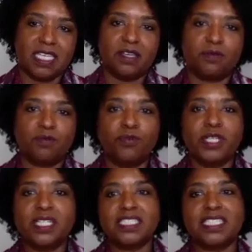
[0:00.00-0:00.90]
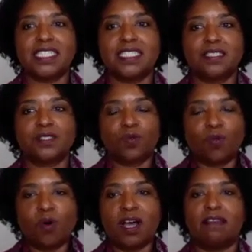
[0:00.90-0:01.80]
It really is
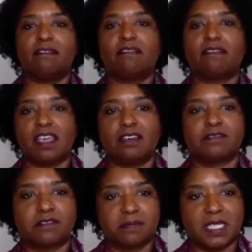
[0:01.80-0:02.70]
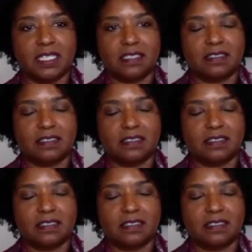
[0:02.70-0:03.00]
one thing for me.